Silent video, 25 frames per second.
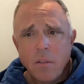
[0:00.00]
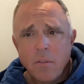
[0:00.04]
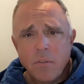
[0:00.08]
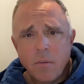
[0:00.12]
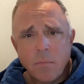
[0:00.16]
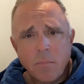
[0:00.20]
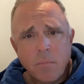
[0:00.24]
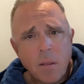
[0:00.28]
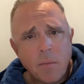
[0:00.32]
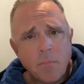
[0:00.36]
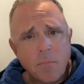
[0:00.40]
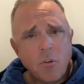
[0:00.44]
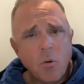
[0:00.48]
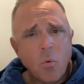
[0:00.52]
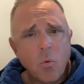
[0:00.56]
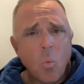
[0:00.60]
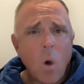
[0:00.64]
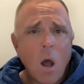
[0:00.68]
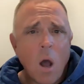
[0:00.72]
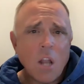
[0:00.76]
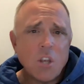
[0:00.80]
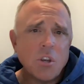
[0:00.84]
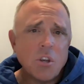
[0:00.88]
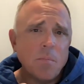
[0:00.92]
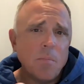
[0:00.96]
Sometimes you'll
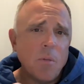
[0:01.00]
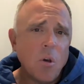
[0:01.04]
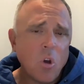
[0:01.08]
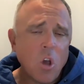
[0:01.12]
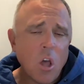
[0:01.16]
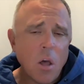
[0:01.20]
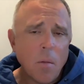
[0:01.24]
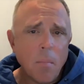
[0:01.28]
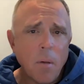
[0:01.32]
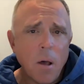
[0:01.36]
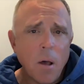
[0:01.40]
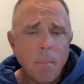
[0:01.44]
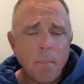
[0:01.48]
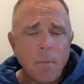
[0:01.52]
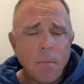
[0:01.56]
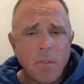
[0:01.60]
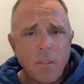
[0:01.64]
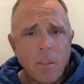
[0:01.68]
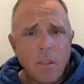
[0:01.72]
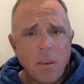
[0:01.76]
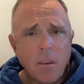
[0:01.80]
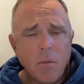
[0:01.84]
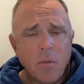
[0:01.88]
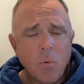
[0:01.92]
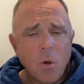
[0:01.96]
watch them, they'll come up, and
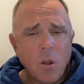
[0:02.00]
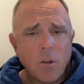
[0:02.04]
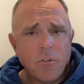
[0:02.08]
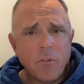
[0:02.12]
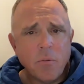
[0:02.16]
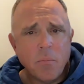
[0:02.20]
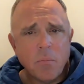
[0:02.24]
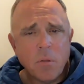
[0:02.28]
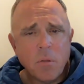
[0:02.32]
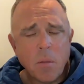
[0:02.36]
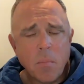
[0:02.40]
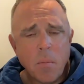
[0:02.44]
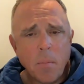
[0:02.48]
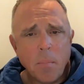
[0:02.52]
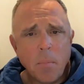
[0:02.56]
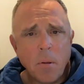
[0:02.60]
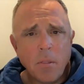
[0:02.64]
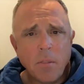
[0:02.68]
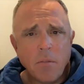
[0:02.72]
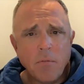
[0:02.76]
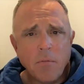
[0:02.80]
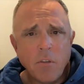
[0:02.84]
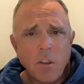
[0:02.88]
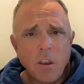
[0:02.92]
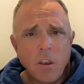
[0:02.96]
then you watch them come up
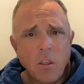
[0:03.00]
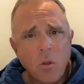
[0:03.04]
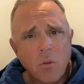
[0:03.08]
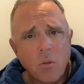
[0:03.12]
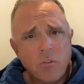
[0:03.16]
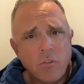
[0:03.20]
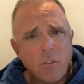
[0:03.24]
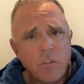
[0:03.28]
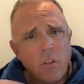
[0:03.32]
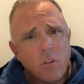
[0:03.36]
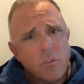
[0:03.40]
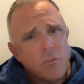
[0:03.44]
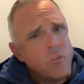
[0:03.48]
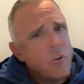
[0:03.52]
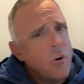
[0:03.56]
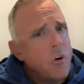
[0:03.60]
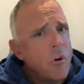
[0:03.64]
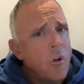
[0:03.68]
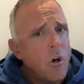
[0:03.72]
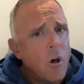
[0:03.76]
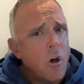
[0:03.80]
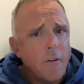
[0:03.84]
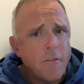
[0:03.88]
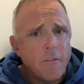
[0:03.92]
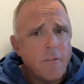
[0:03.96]
on the videos, and they'll
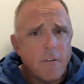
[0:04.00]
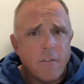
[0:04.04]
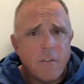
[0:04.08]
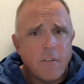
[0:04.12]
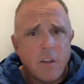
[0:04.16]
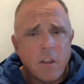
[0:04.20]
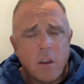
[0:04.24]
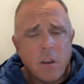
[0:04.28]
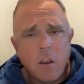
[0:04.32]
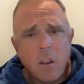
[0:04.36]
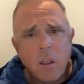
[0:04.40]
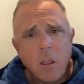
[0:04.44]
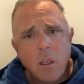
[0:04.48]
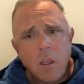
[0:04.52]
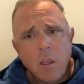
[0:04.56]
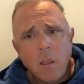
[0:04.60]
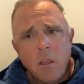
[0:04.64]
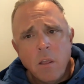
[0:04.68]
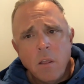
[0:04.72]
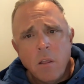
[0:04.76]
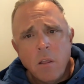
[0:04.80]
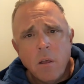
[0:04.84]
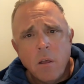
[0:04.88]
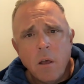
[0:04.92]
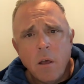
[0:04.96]
turn off of it.
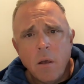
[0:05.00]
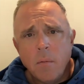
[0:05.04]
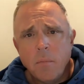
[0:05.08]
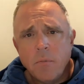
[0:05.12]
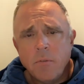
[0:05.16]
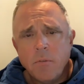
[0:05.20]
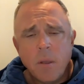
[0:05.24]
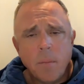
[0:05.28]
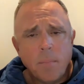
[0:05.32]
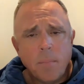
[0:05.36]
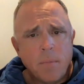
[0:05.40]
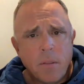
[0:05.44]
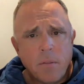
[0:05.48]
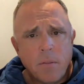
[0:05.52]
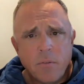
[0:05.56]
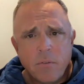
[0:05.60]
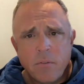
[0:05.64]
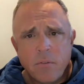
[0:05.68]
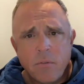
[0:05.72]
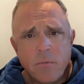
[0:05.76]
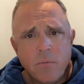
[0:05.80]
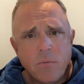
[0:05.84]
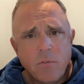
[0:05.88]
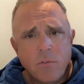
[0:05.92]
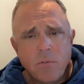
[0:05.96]

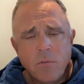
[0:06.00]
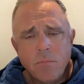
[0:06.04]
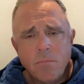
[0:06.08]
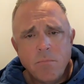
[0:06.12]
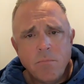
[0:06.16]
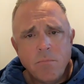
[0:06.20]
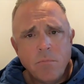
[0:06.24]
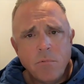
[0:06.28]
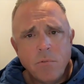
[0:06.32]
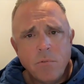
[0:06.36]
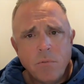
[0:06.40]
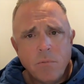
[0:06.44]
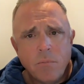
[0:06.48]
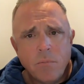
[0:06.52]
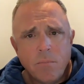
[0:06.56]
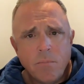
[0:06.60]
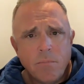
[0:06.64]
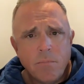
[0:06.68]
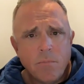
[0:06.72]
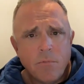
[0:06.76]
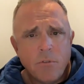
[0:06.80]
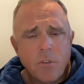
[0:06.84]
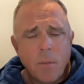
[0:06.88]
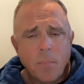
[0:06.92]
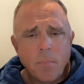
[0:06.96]
Something's
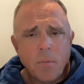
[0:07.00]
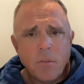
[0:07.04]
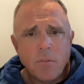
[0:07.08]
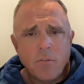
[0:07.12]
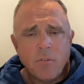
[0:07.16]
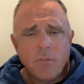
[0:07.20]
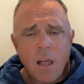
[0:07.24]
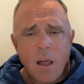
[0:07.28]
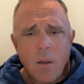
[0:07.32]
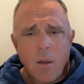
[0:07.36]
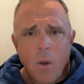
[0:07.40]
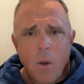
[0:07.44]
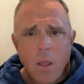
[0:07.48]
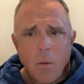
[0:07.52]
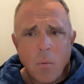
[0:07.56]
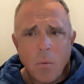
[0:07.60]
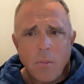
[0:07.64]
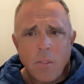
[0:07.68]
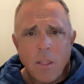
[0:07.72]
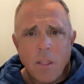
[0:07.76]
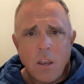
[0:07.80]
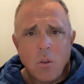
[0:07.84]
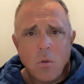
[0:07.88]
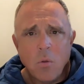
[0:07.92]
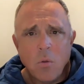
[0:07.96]
not right
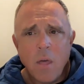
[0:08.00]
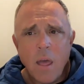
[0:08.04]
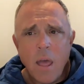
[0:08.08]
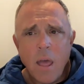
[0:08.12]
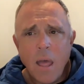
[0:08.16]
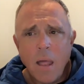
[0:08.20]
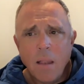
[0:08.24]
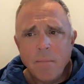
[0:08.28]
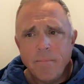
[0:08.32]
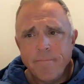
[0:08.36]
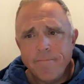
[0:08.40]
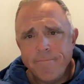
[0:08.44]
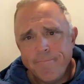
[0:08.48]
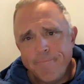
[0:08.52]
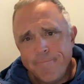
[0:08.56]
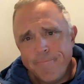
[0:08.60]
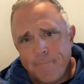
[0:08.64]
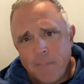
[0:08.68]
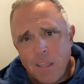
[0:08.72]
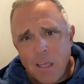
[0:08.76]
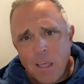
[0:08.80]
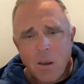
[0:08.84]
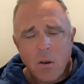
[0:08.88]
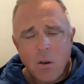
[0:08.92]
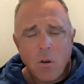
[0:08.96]
when they do that.
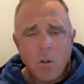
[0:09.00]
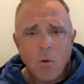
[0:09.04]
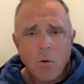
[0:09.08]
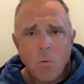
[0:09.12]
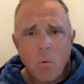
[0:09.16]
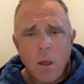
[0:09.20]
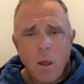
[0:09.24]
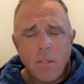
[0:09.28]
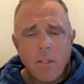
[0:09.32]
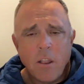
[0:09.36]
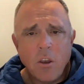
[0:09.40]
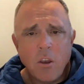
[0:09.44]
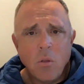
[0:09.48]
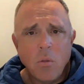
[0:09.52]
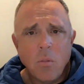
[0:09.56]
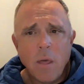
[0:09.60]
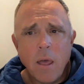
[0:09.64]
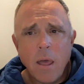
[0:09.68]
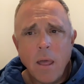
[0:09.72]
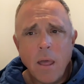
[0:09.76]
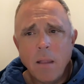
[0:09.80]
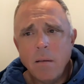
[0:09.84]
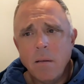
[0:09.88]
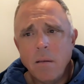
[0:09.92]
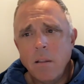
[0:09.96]
I don't know why they do
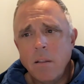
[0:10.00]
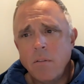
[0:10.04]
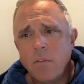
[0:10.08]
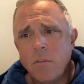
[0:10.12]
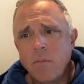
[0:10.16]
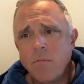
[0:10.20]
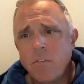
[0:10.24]
that.